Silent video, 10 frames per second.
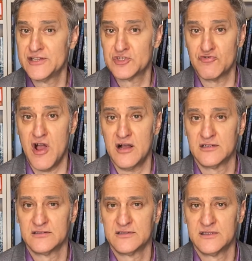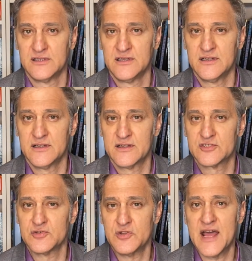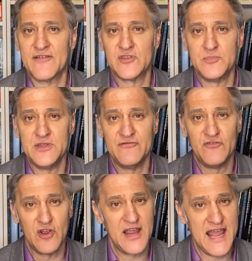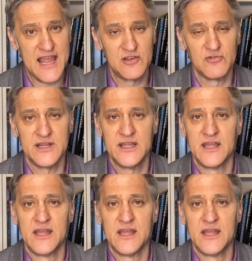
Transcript: strong. So you'd have to be very angry,